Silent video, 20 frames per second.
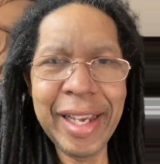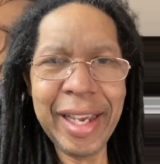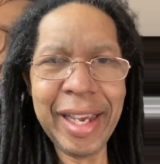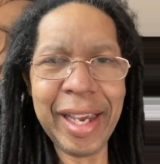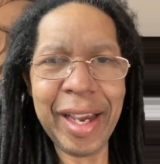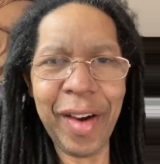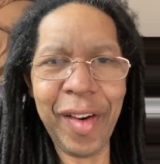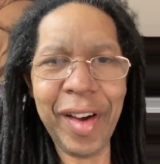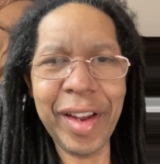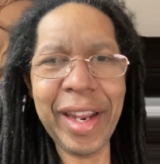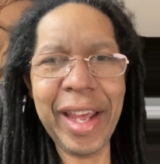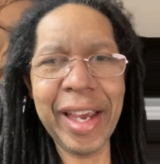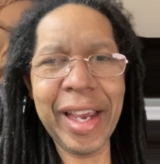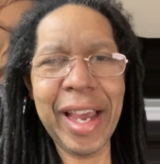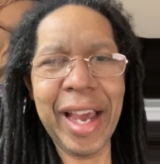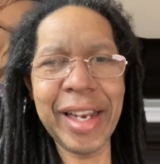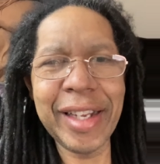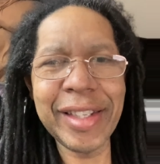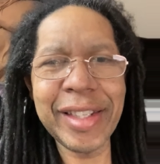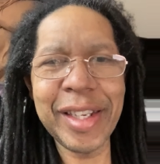and all that
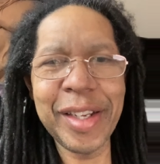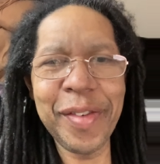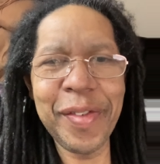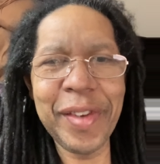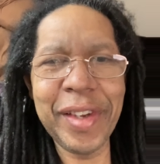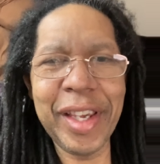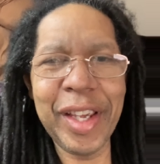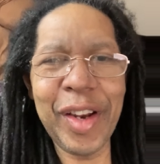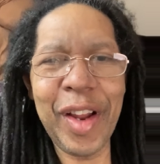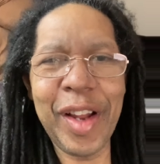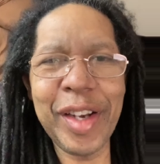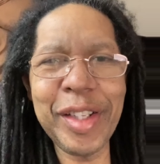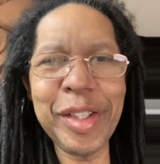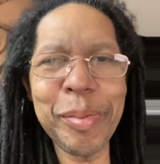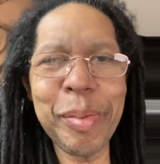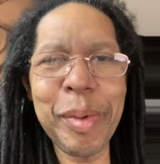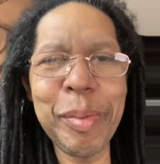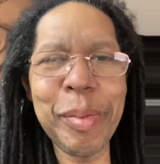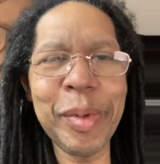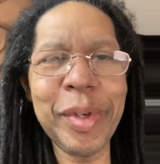kind of stuff and get all
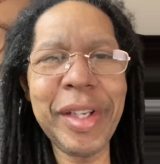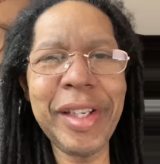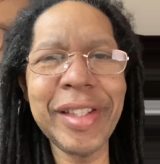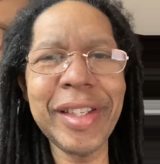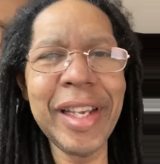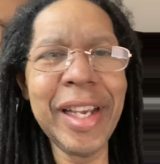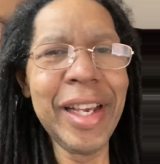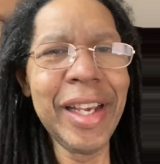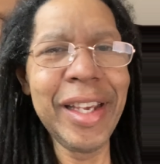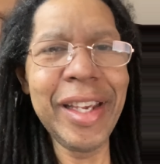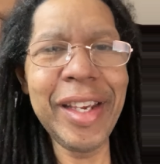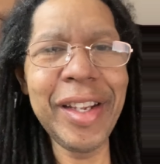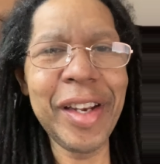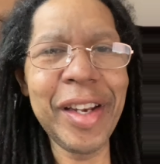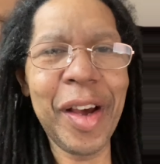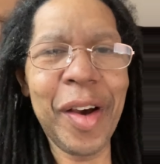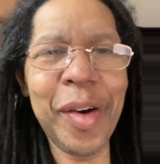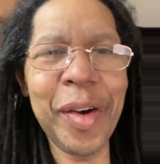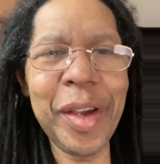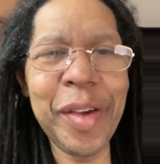these people these you
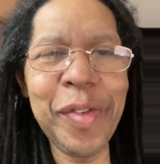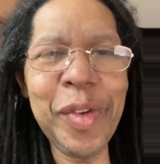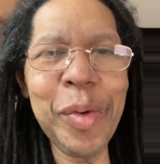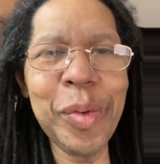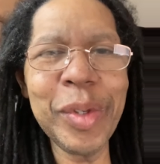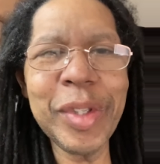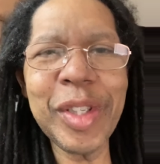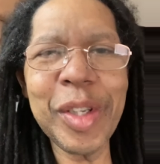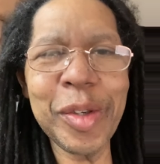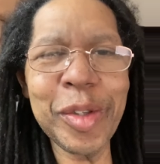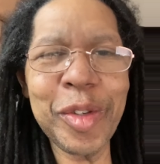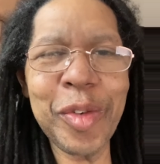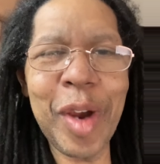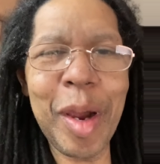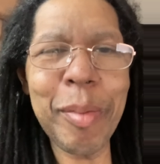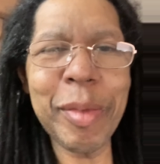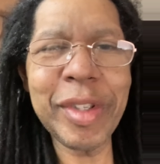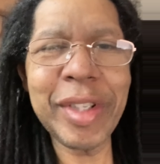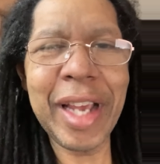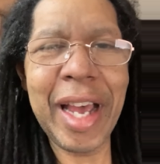know if you were so
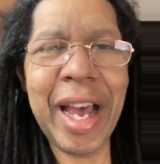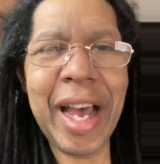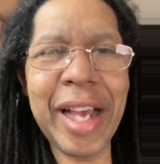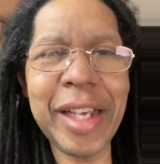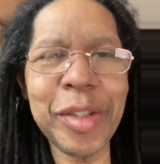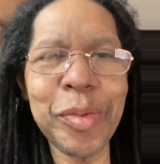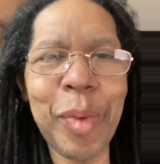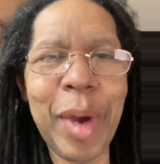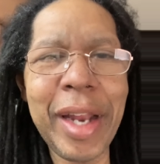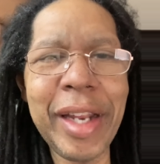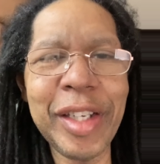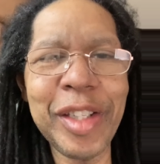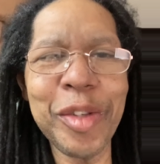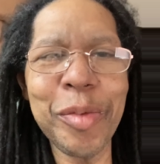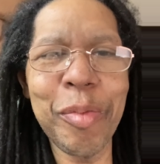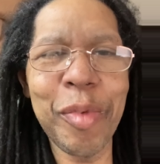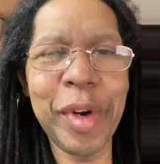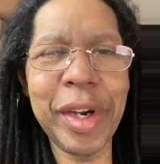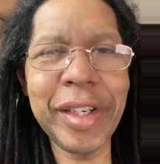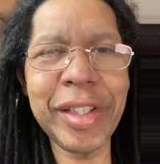traumatized why didn't you
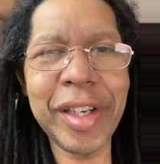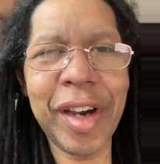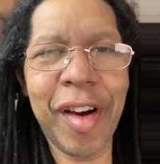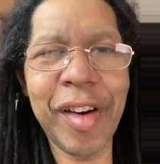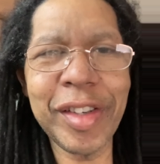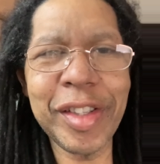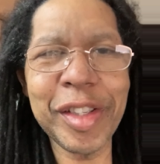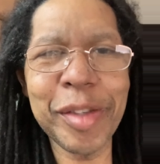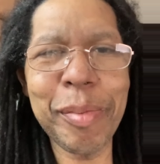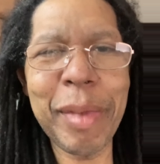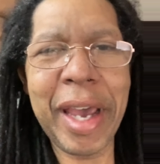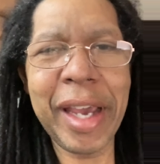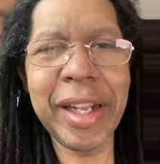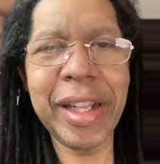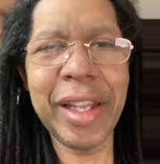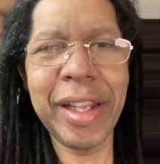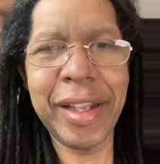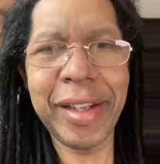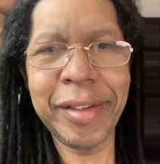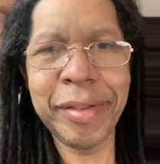bring charges back
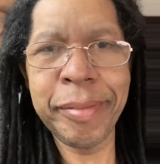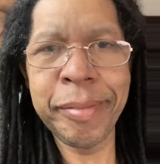then